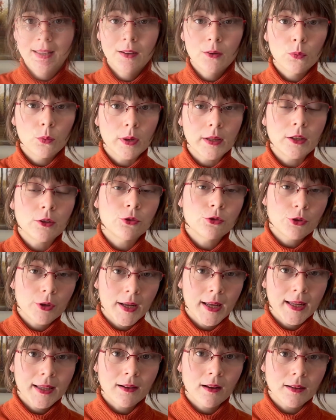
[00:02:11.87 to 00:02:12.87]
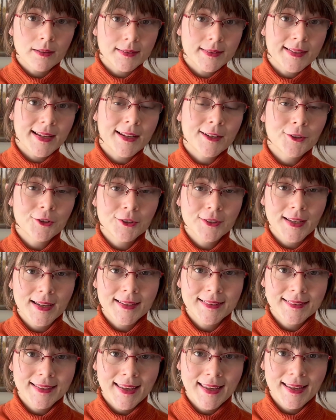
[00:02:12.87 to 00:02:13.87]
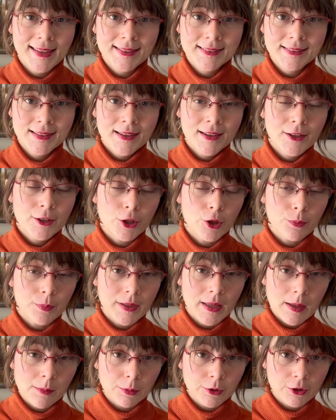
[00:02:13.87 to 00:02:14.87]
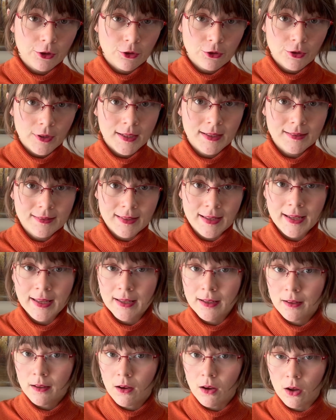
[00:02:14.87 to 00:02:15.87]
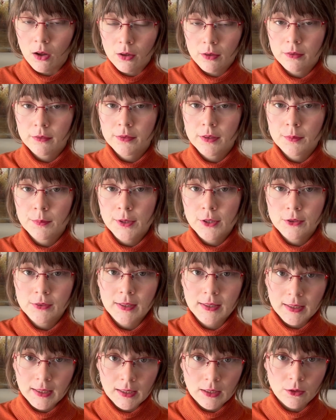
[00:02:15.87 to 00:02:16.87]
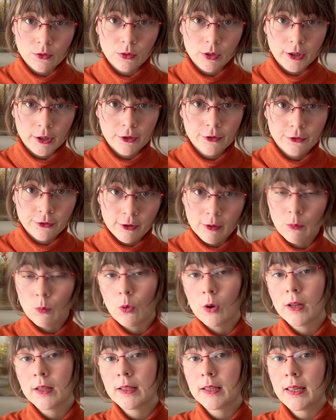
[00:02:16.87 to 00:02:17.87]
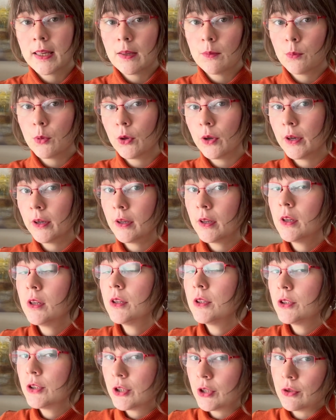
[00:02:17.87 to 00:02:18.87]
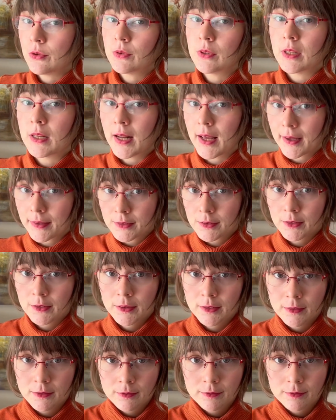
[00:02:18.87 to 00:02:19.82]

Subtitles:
When you train on standard size keys, you'll be able to translate all of the music that you learned from one keyboard to the next.